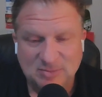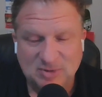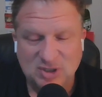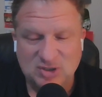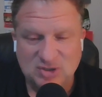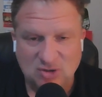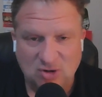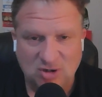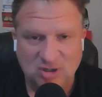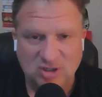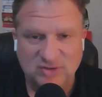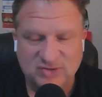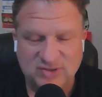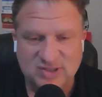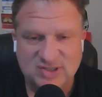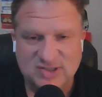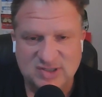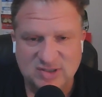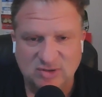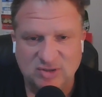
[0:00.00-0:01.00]
The Tar Heels
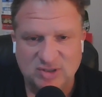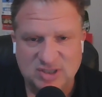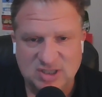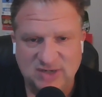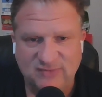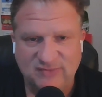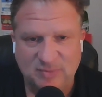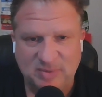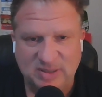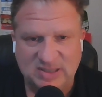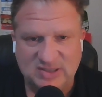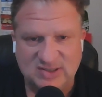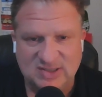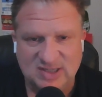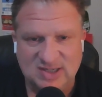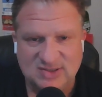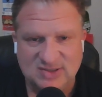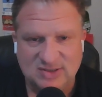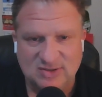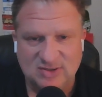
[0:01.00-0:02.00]
can still achieve a big
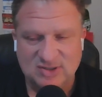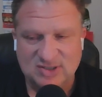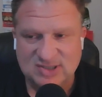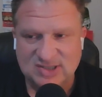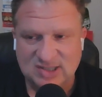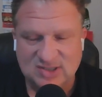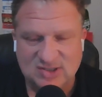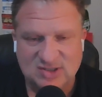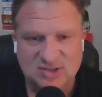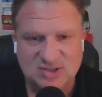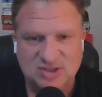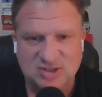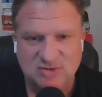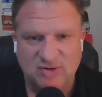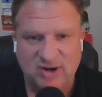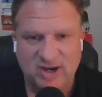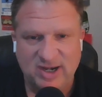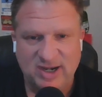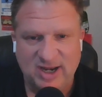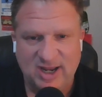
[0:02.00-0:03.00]
season. They're six and two
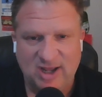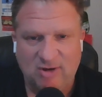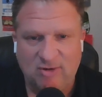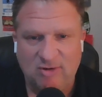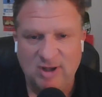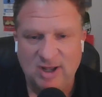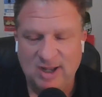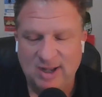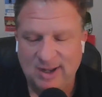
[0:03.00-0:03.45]
right now.